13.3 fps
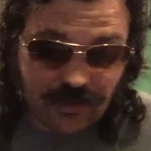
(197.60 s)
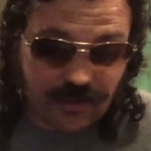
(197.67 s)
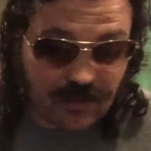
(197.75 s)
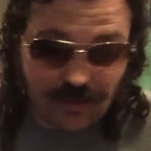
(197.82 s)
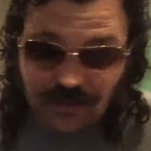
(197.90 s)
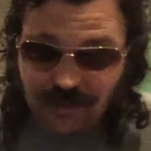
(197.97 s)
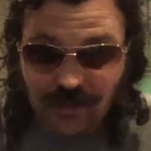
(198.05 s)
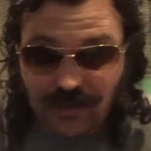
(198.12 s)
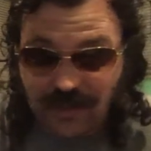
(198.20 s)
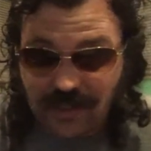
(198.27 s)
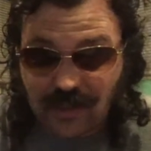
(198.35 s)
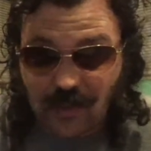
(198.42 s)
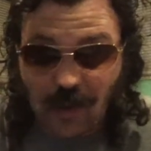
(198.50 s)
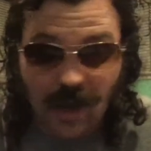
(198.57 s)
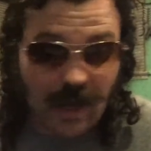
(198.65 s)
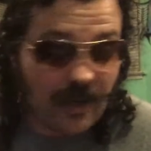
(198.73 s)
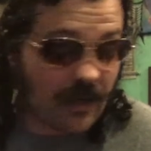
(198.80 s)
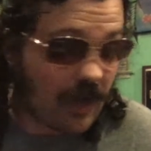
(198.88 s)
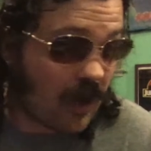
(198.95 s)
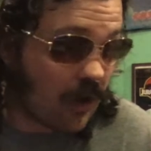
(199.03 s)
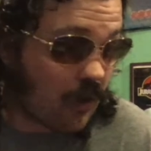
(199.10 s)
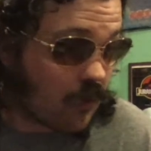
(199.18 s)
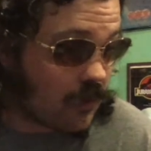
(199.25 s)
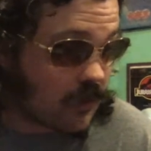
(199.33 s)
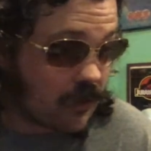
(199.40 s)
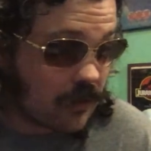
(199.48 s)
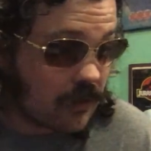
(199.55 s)
Suicide Squad. No.
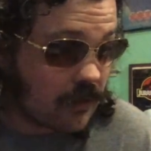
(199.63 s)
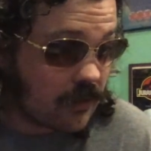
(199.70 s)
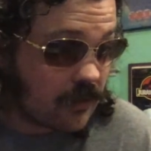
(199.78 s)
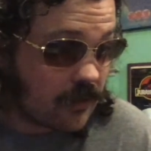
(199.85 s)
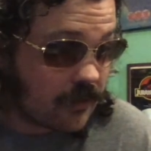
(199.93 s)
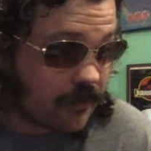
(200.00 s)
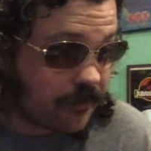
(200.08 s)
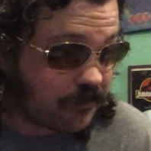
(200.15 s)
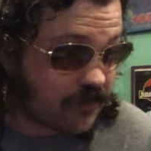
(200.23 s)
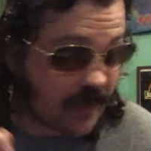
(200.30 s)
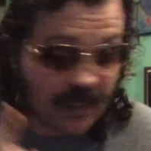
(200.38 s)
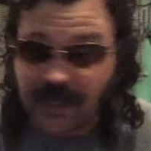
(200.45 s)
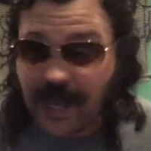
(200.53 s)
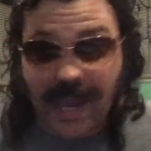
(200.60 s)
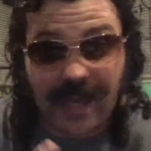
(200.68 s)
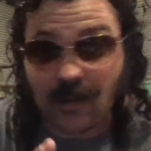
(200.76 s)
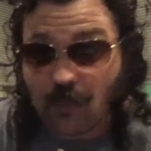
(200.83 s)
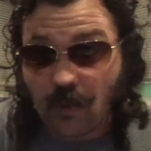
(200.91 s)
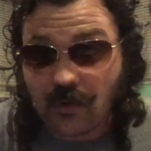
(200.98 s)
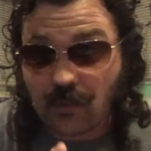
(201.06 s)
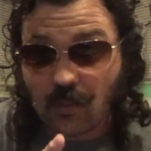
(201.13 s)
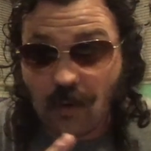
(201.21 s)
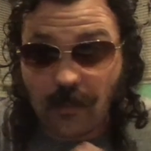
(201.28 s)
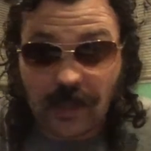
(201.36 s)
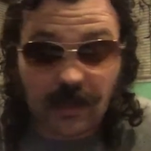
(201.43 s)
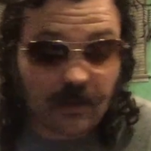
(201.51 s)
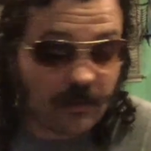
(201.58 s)
Hated Wonder
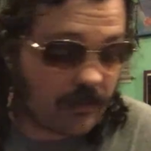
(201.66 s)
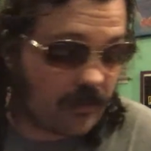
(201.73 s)
Woman